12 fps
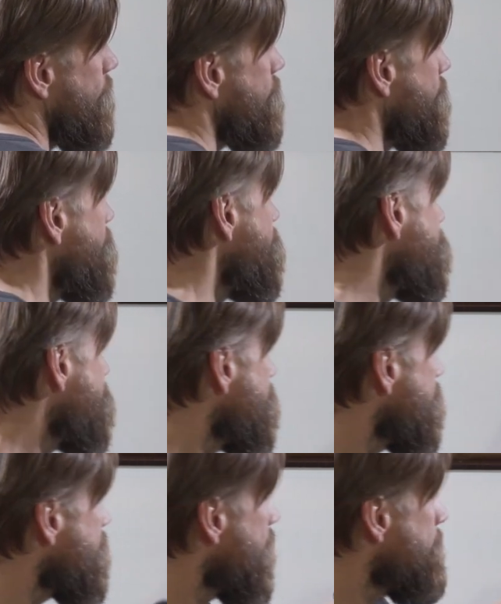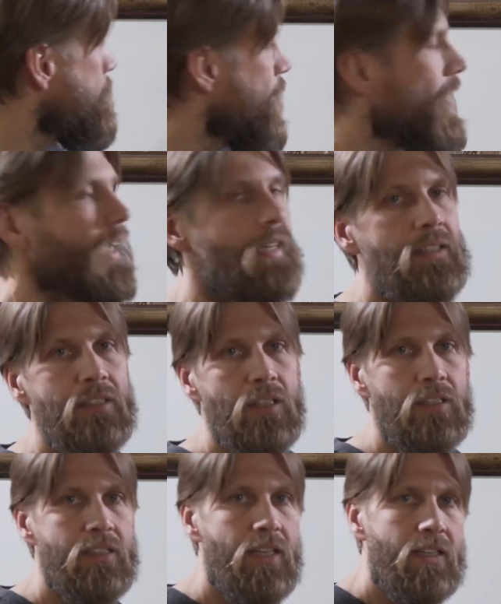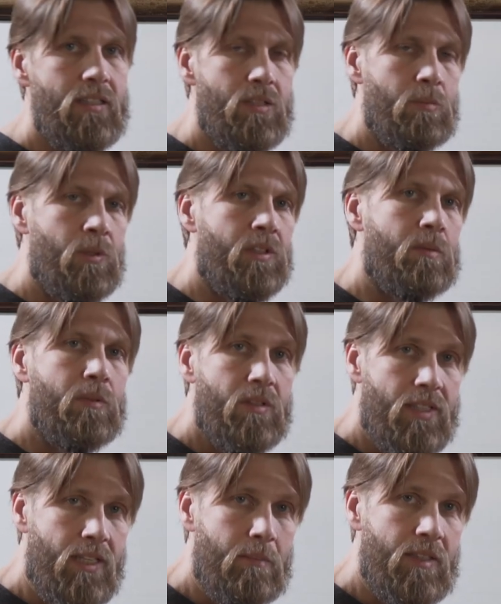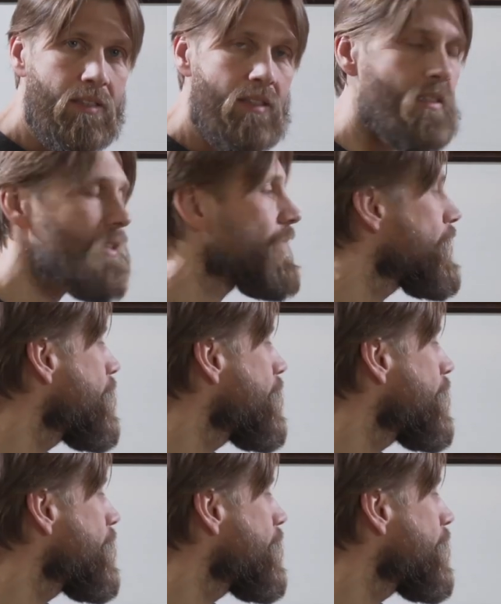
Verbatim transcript: So campaign contains multiple segments